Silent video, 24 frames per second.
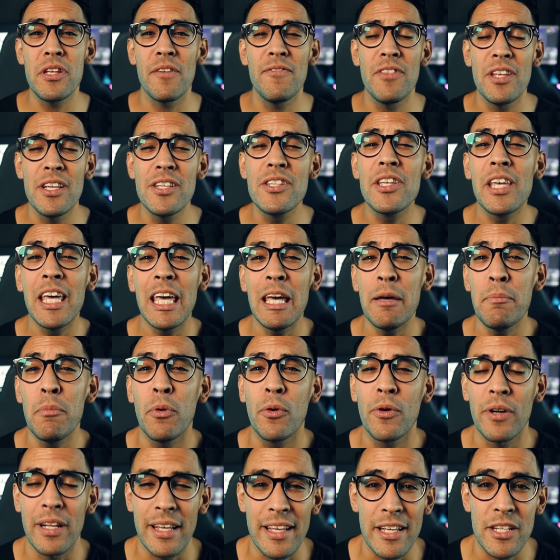of this
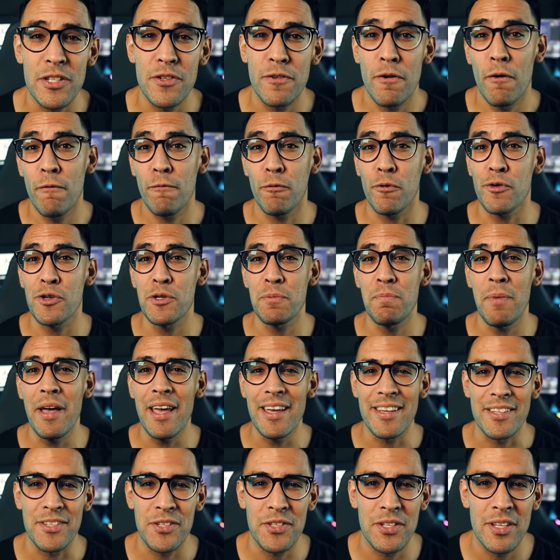keyboard is for
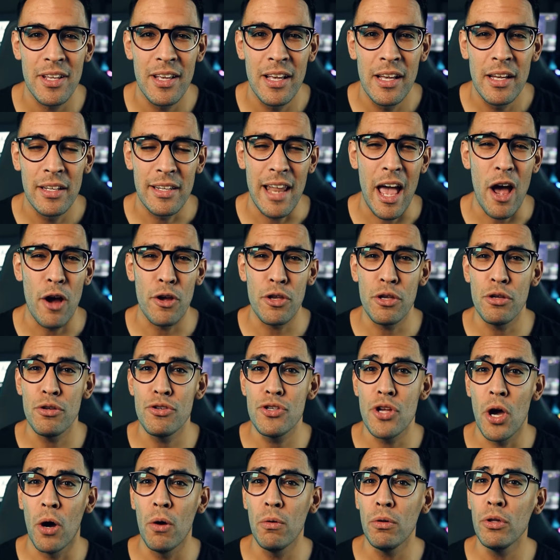space. Now, you
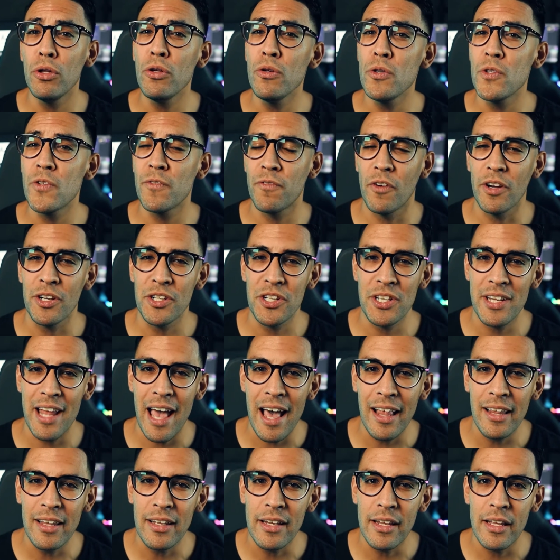don't lose
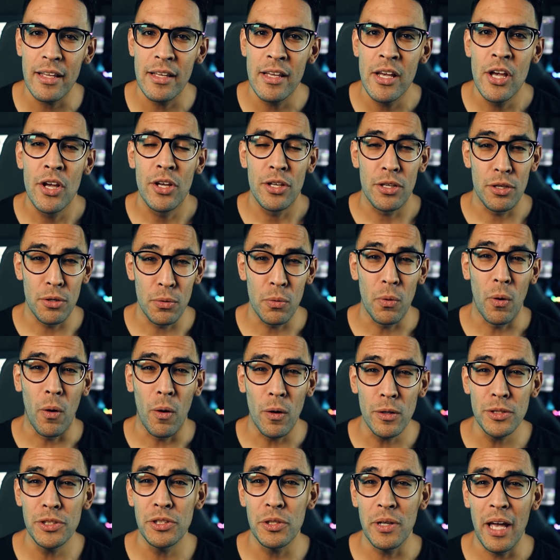functionality. You
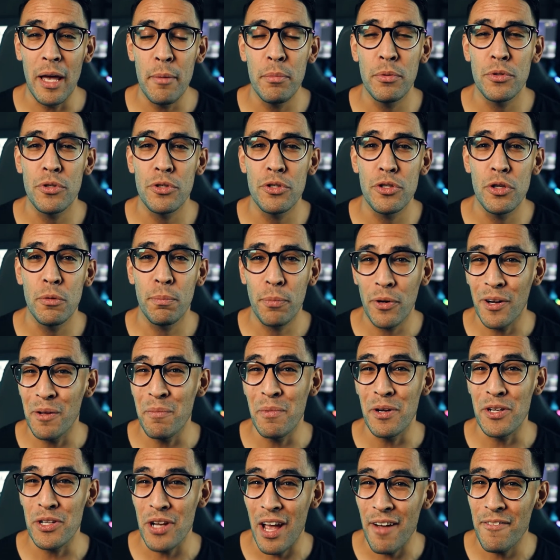are still able to do pretty
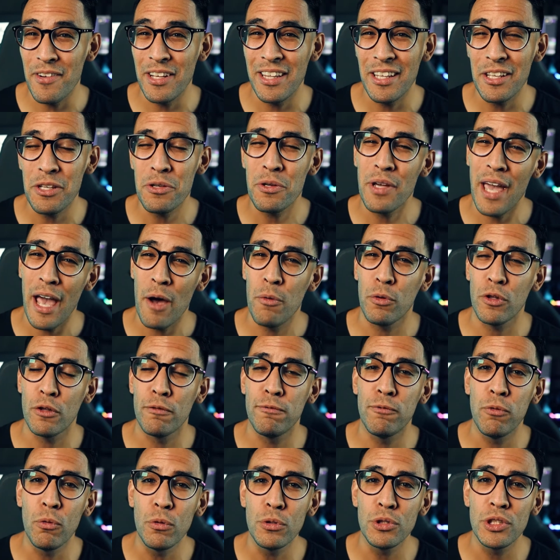much everything you can with the
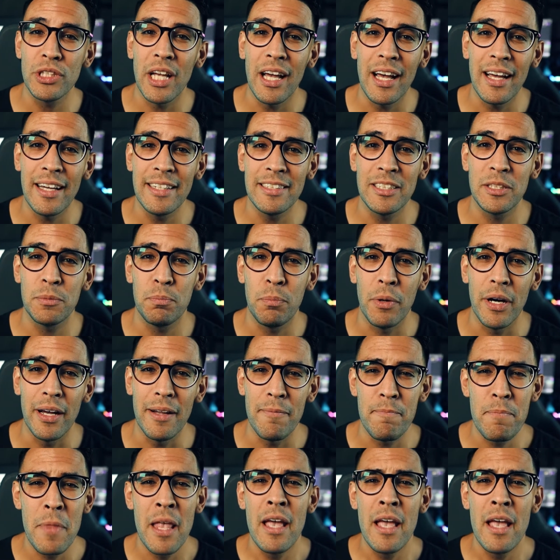full size, but